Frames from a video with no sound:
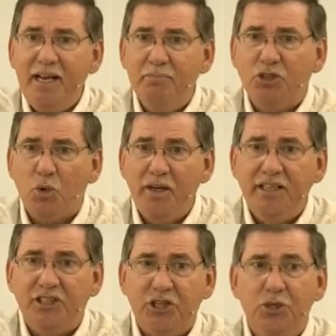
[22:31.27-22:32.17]
in between
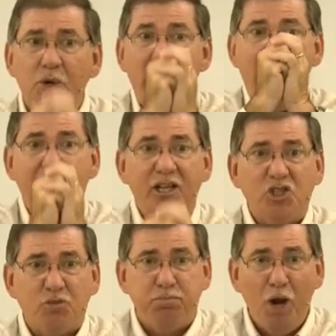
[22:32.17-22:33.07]
the two and
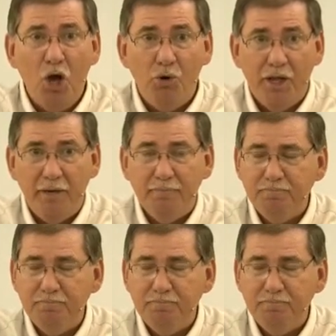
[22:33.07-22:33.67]
explode it